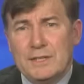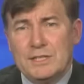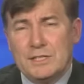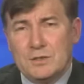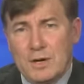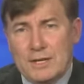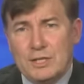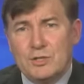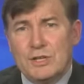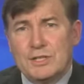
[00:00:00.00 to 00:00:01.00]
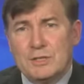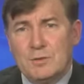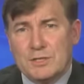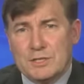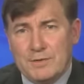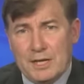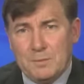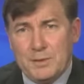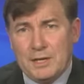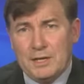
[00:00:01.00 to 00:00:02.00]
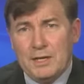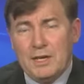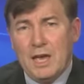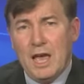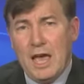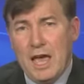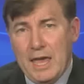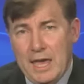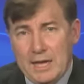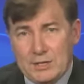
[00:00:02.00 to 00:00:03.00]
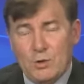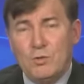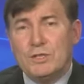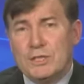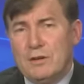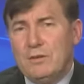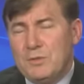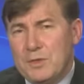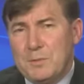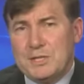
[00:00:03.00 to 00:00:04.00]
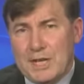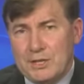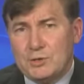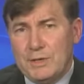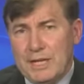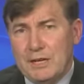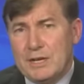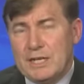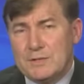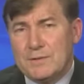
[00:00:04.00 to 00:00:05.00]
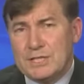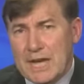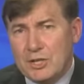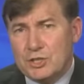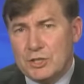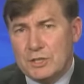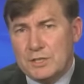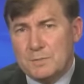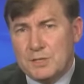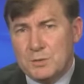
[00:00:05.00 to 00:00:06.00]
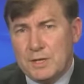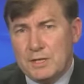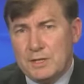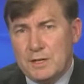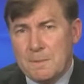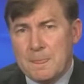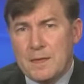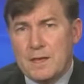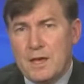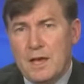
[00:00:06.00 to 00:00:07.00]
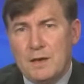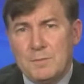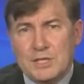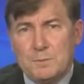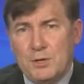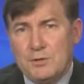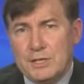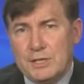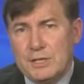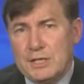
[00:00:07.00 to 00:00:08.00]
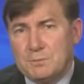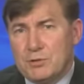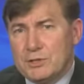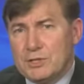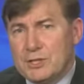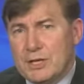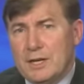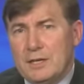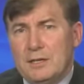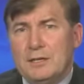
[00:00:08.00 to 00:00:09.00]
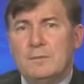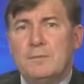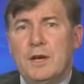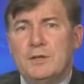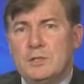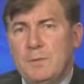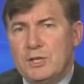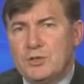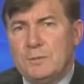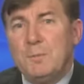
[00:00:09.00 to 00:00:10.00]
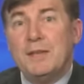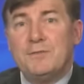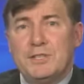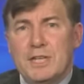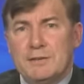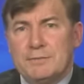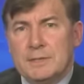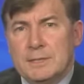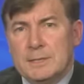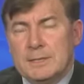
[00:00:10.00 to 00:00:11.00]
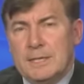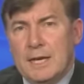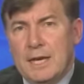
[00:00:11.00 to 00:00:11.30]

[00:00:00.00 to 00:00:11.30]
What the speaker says: this is quite interesting what's developing. It's also, the potential here is for tensions between Mr. Putin and his protege, Dmitry Medvedev. Mm-hmm.